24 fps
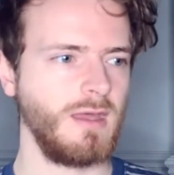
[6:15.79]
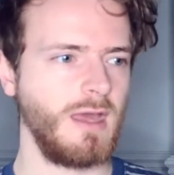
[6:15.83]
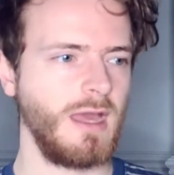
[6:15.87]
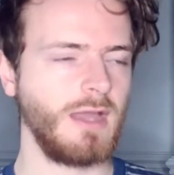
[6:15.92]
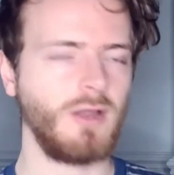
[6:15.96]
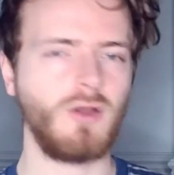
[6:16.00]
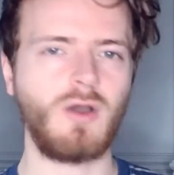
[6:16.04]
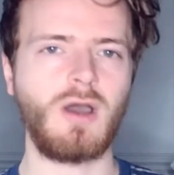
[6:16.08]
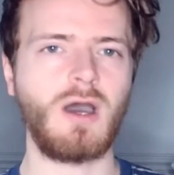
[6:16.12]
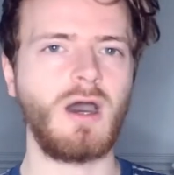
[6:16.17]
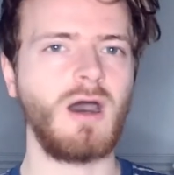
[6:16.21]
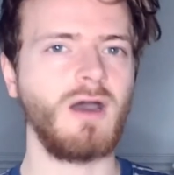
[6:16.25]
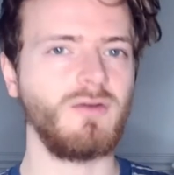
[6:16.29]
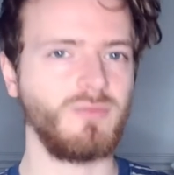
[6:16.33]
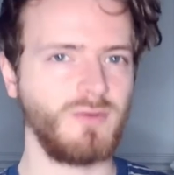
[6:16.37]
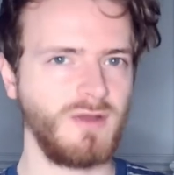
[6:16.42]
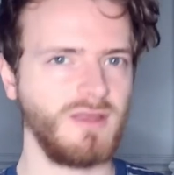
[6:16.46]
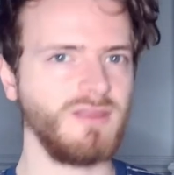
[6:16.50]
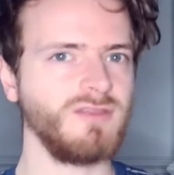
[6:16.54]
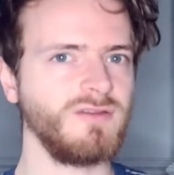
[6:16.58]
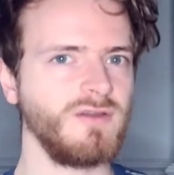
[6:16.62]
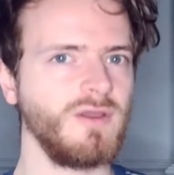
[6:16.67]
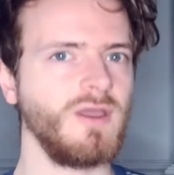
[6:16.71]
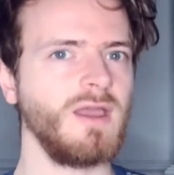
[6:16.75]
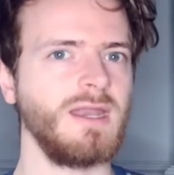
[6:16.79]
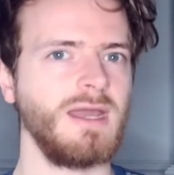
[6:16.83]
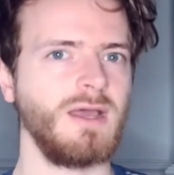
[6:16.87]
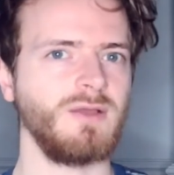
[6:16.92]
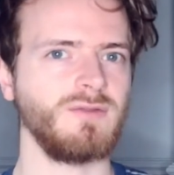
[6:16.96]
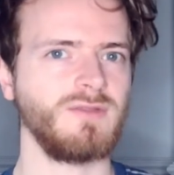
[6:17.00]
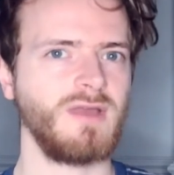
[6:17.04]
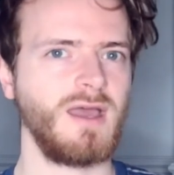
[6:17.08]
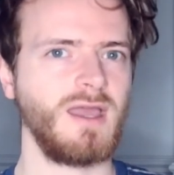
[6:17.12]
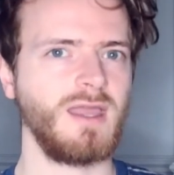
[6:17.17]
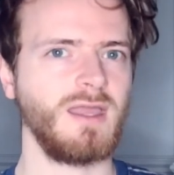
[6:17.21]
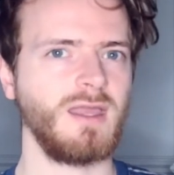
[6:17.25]
I got halfway through it, and I
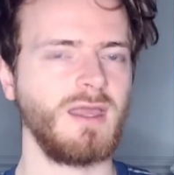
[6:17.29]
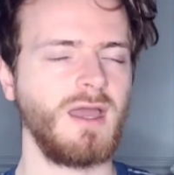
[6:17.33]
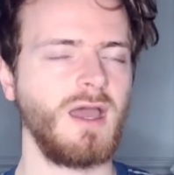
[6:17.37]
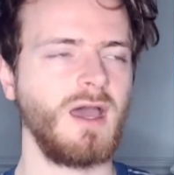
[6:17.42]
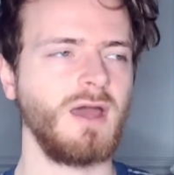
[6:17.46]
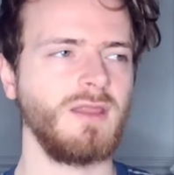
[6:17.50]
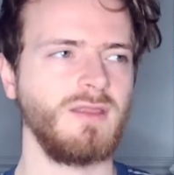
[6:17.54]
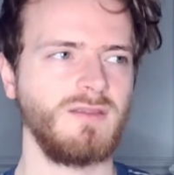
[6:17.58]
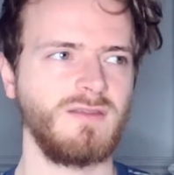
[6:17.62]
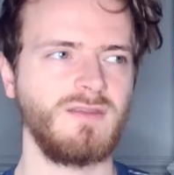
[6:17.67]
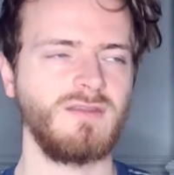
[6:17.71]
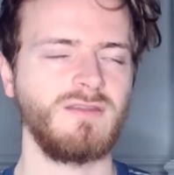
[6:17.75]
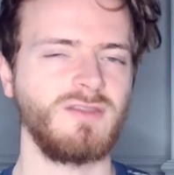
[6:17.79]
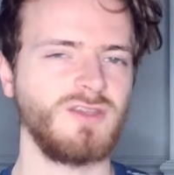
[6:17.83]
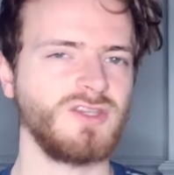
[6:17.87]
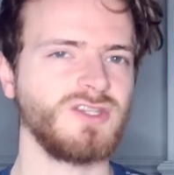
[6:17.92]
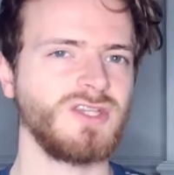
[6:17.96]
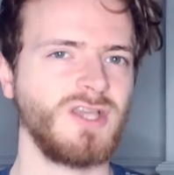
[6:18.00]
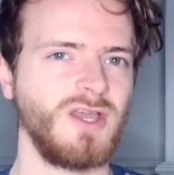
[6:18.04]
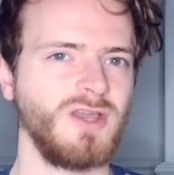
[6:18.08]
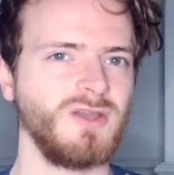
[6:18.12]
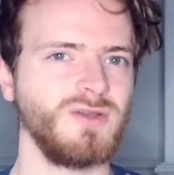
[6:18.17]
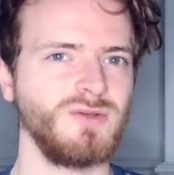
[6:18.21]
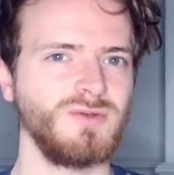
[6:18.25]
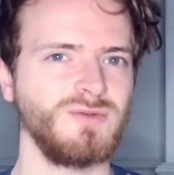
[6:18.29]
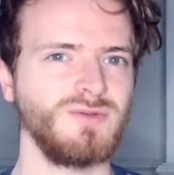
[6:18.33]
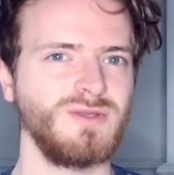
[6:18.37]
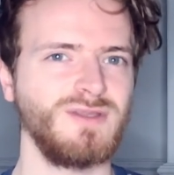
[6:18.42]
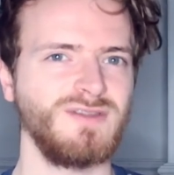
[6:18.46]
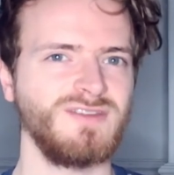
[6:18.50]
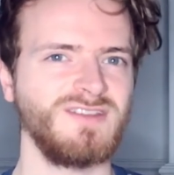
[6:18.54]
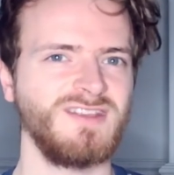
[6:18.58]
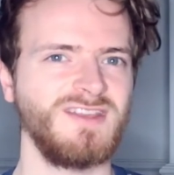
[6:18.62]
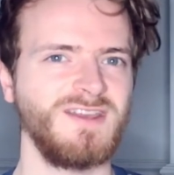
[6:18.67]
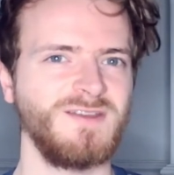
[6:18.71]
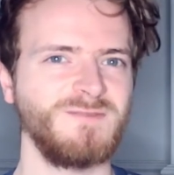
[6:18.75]
was like, this is the show,
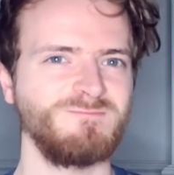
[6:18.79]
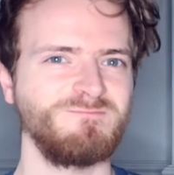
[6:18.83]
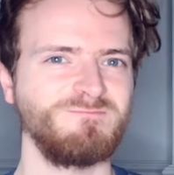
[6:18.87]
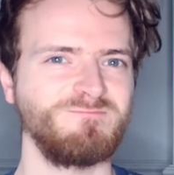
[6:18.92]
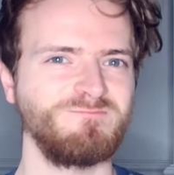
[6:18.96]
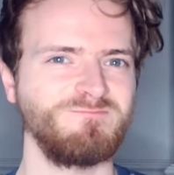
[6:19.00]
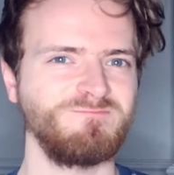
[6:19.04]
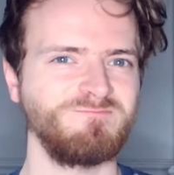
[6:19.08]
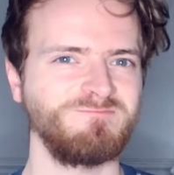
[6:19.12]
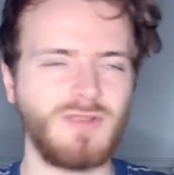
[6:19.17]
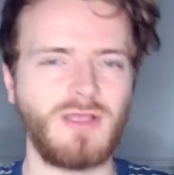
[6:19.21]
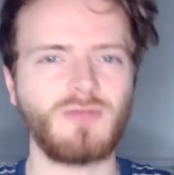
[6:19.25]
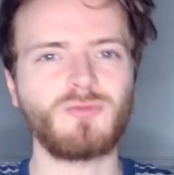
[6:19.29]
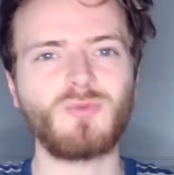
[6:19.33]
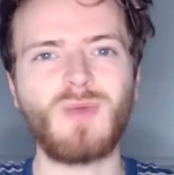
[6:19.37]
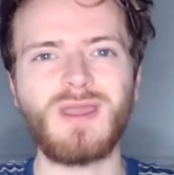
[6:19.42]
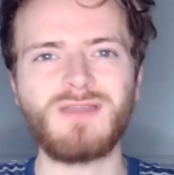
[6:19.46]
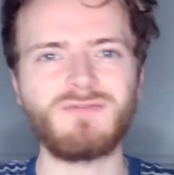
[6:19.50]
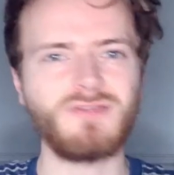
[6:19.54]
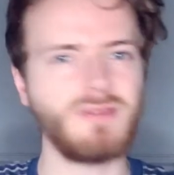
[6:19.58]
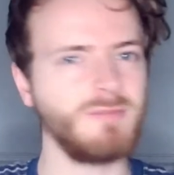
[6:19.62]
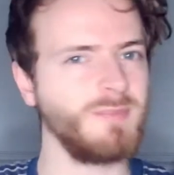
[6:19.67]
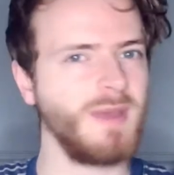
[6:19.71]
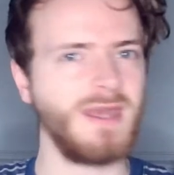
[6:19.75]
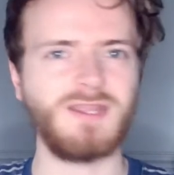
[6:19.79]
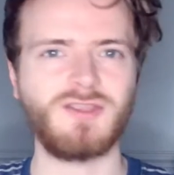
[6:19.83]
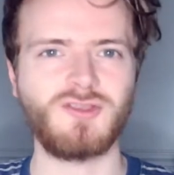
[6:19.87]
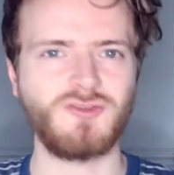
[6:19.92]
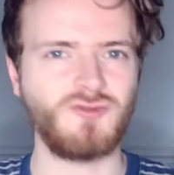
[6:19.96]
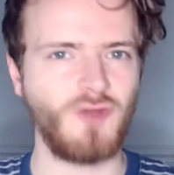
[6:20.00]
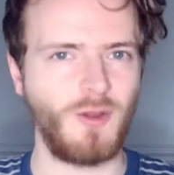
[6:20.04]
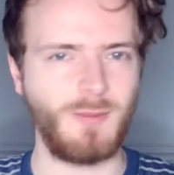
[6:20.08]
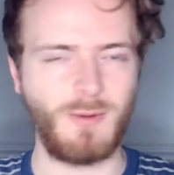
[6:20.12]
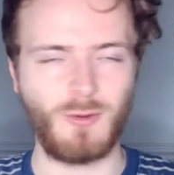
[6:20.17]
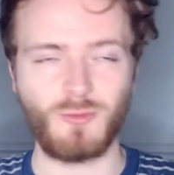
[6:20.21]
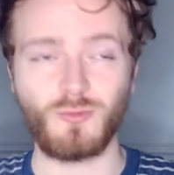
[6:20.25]
isn't it? Because I was waiting for the penny to
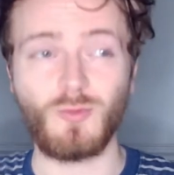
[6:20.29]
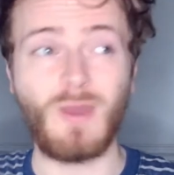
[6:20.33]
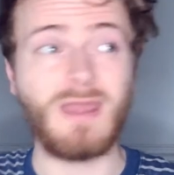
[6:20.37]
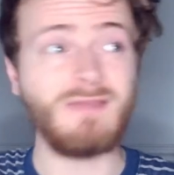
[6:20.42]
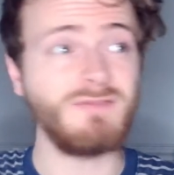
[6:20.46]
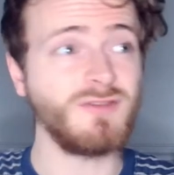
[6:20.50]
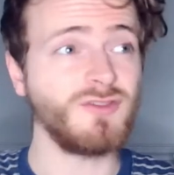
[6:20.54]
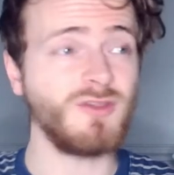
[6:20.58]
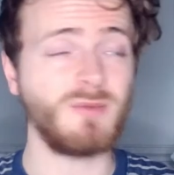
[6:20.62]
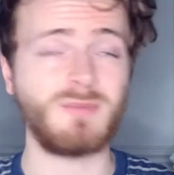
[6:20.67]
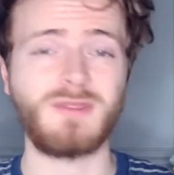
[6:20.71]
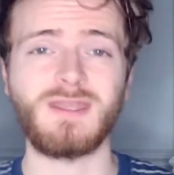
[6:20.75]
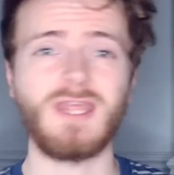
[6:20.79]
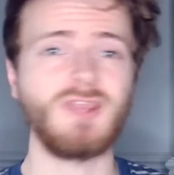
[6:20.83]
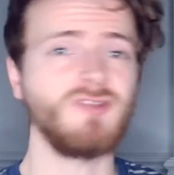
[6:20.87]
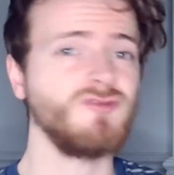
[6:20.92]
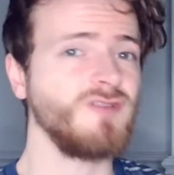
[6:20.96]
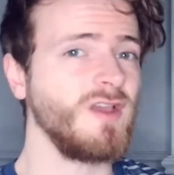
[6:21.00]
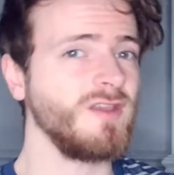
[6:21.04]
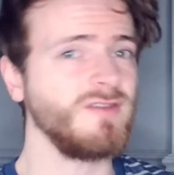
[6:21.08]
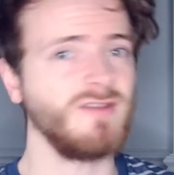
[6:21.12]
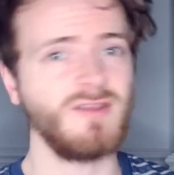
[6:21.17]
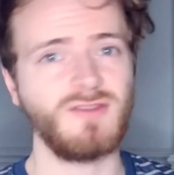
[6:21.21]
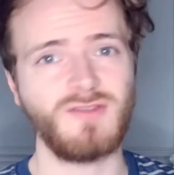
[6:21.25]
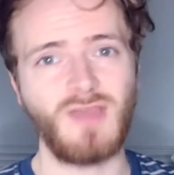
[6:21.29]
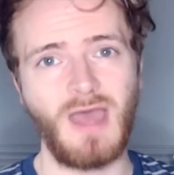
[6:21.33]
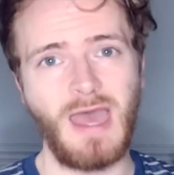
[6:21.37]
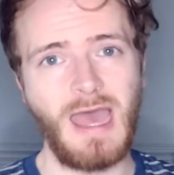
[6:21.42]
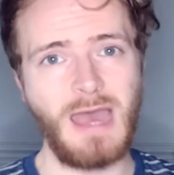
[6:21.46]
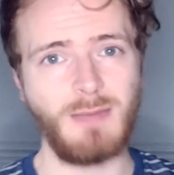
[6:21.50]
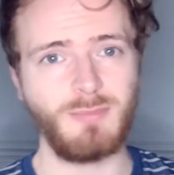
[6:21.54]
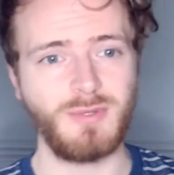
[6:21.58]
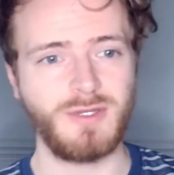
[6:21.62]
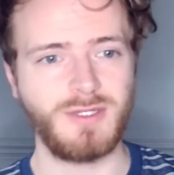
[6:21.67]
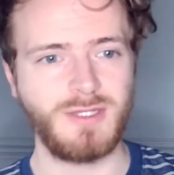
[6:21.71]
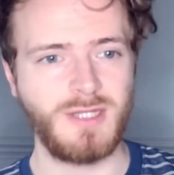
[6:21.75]
drop. I was waiting for something interesting to
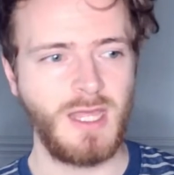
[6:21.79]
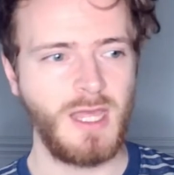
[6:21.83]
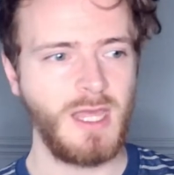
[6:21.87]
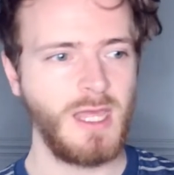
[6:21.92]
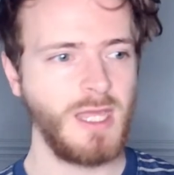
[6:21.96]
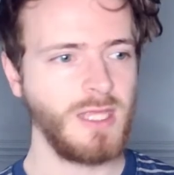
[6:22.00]
happen.